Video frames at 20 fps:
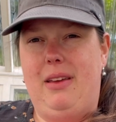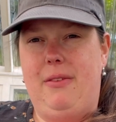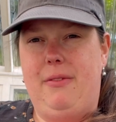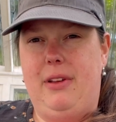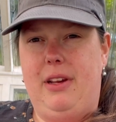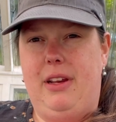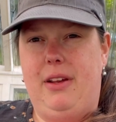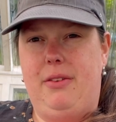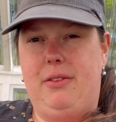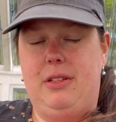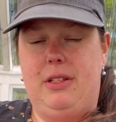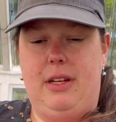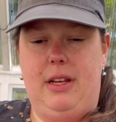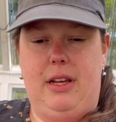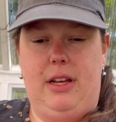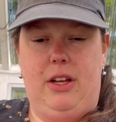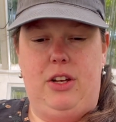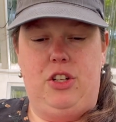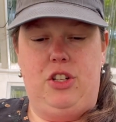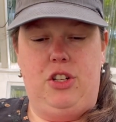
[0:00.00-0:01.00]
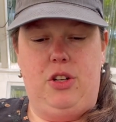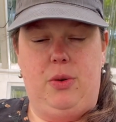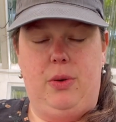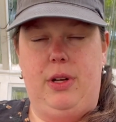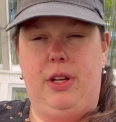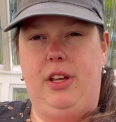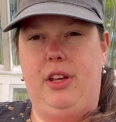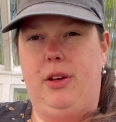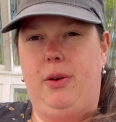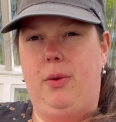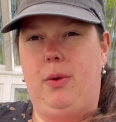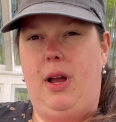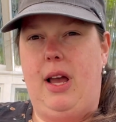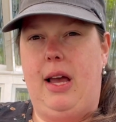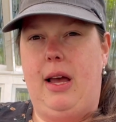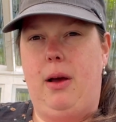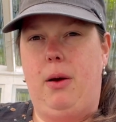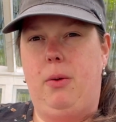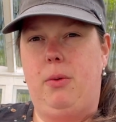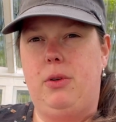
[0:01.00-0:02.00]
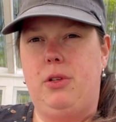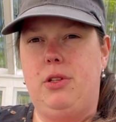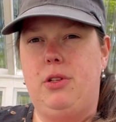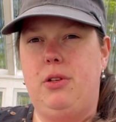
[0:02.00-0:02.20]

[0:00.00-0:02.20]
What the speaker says: a video today showing you how